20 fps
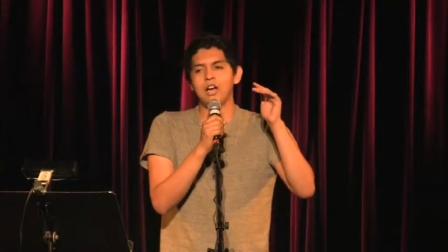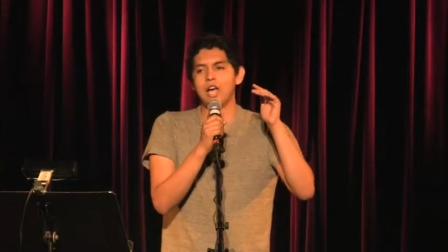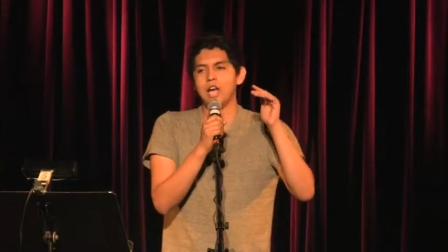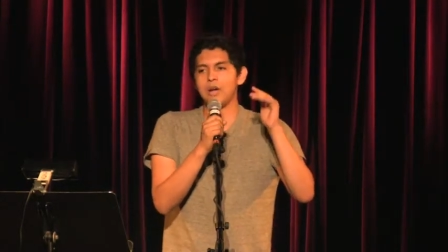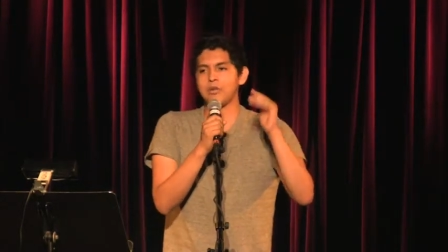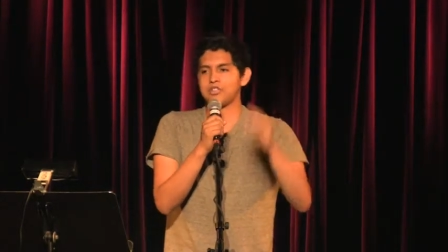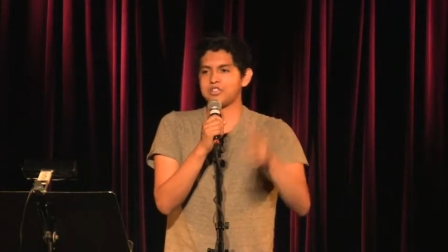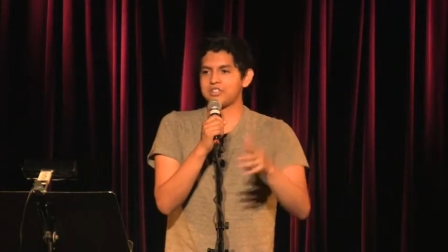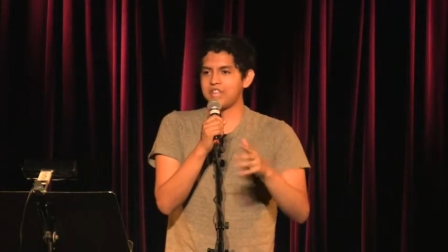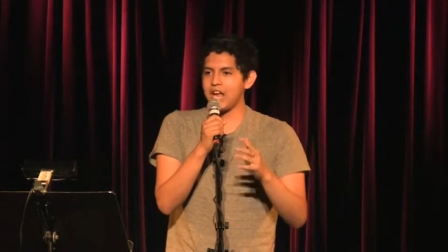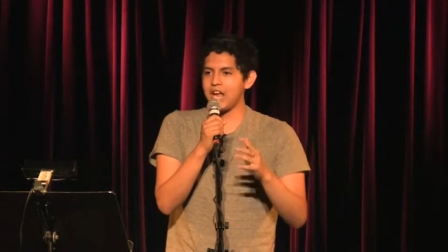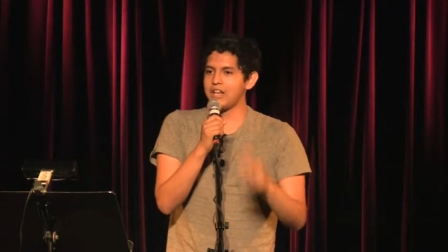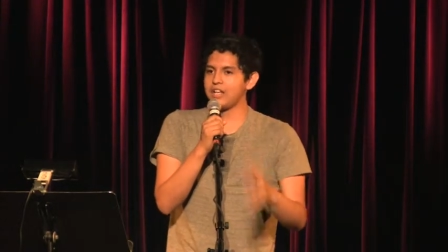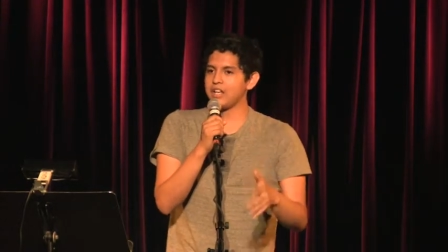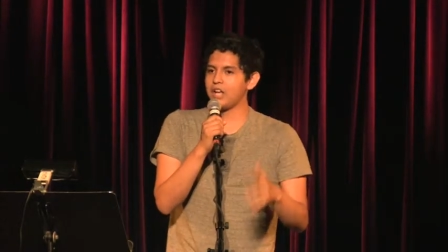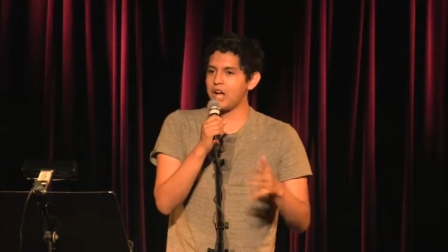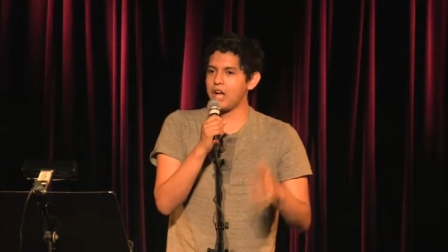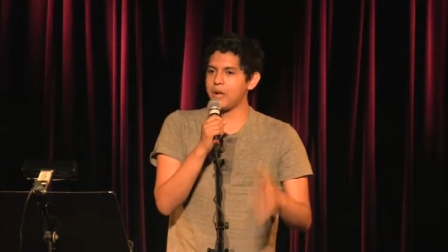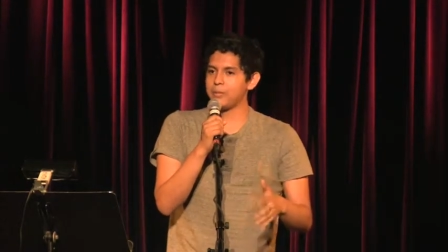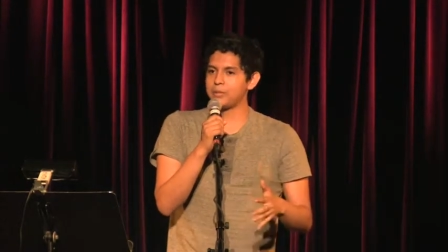I was
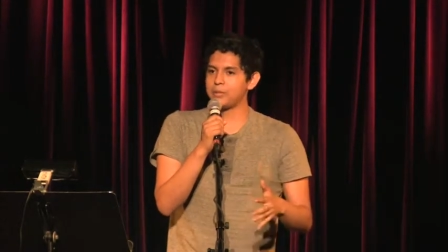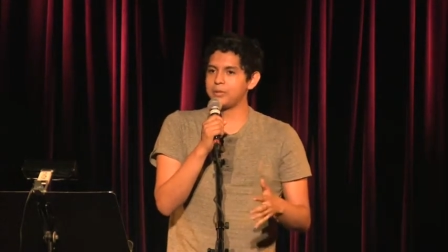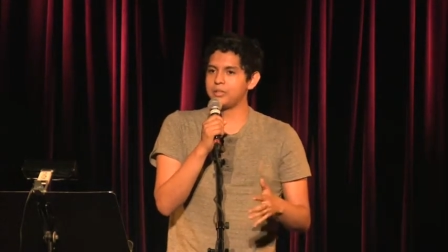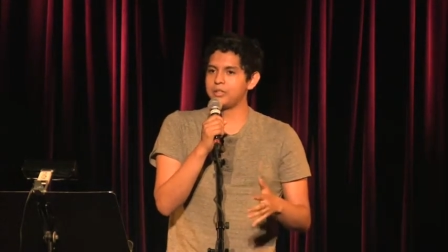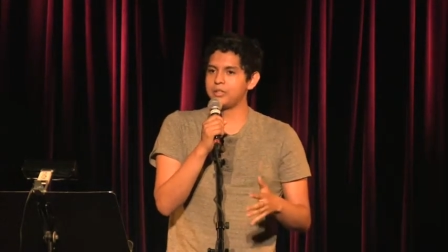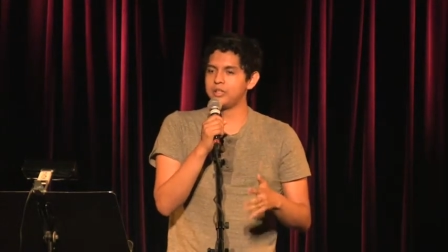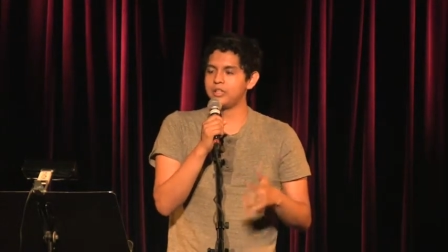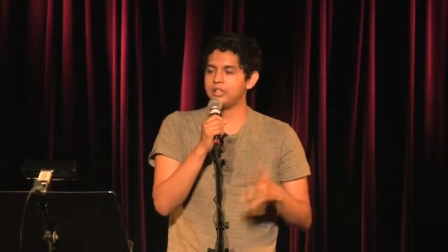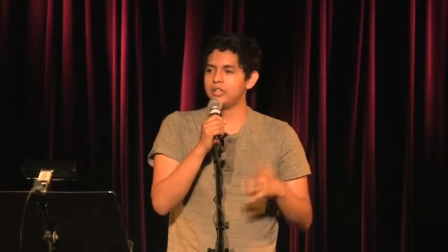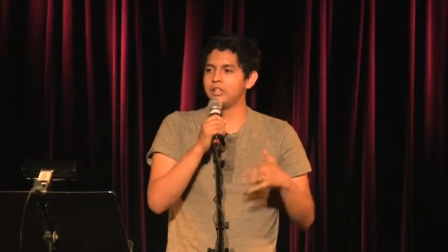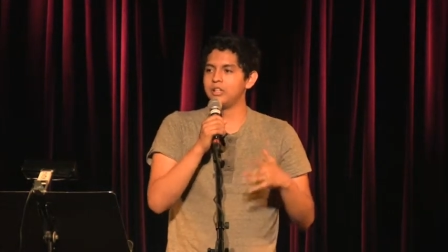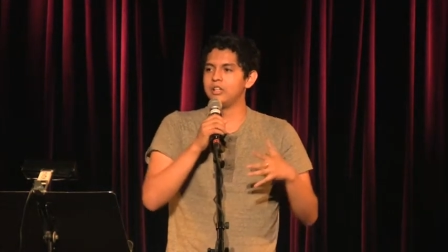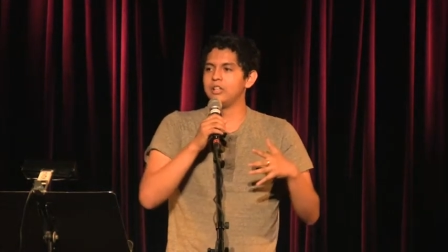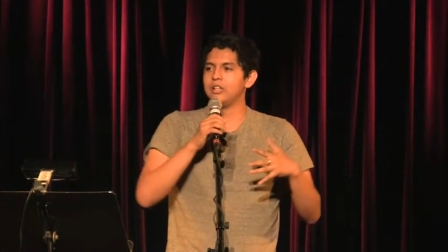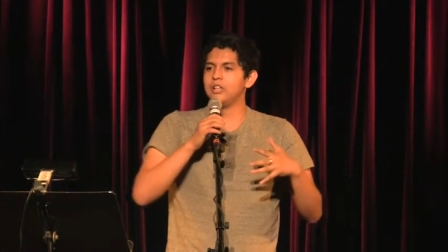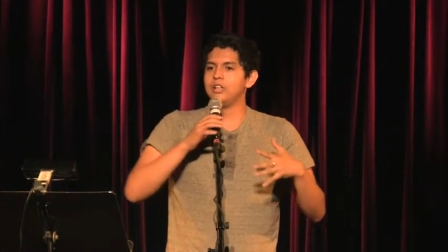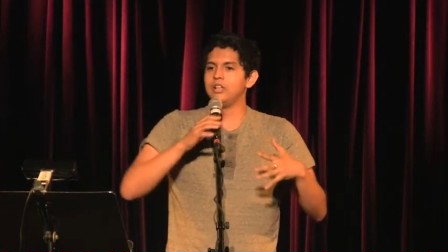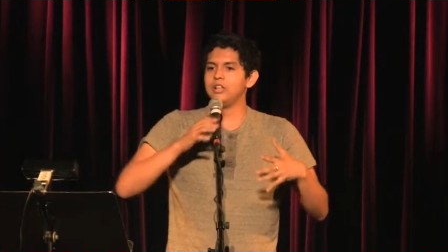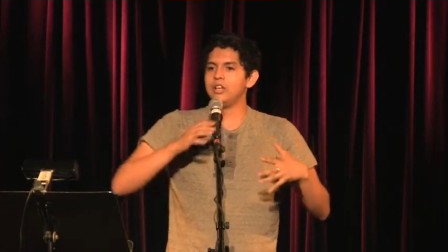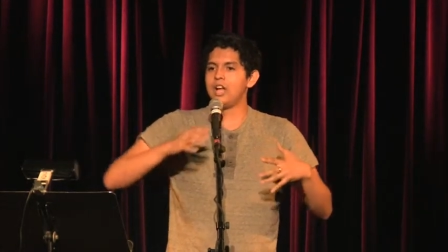standing up,
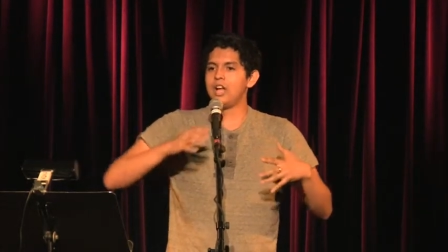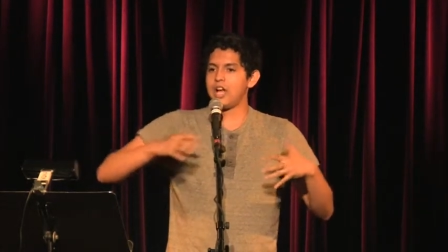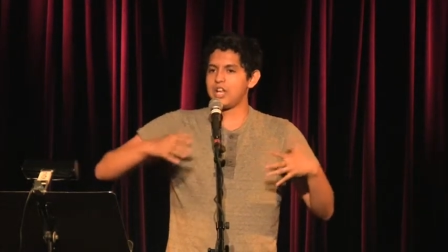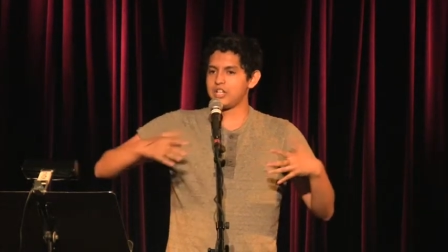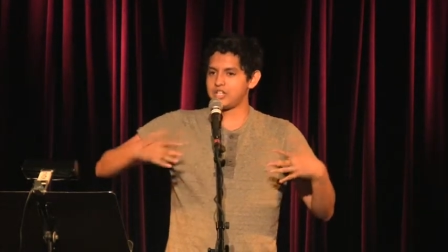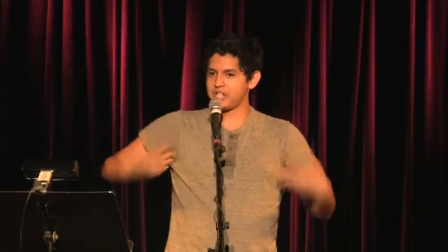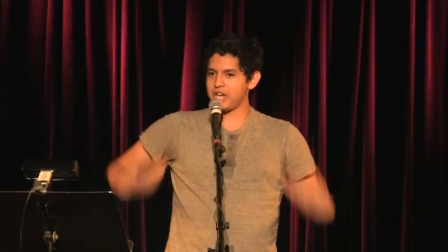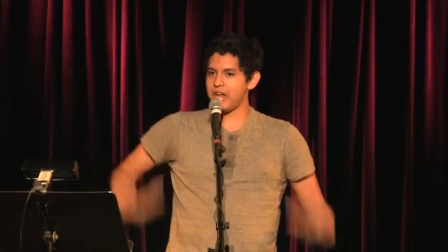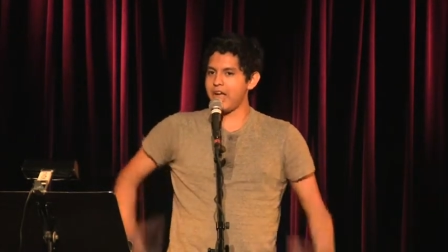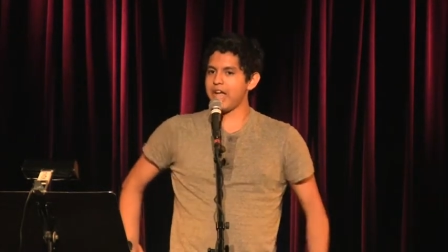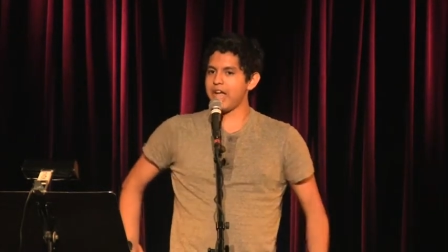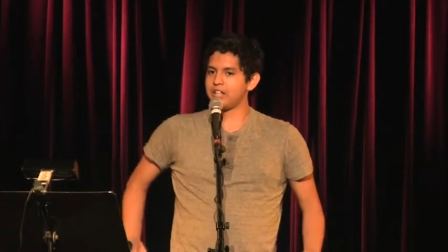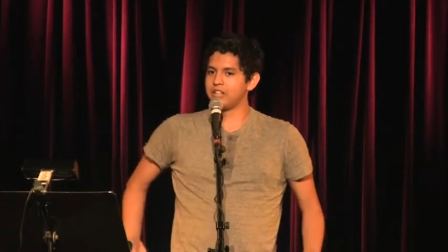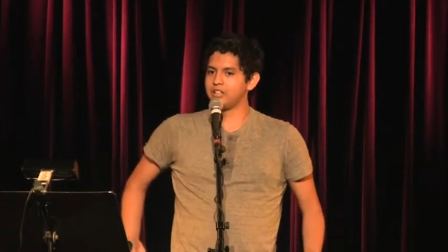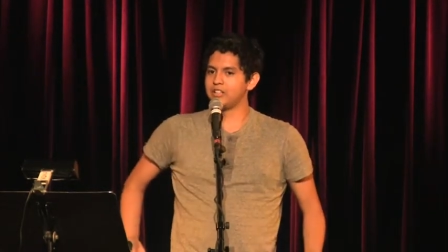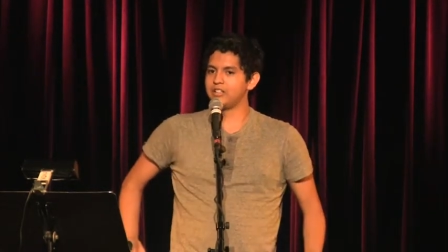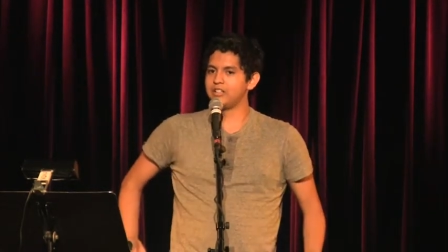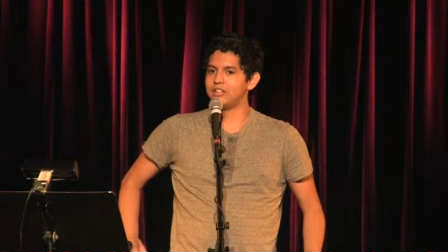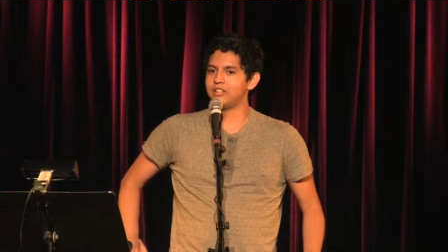I shat,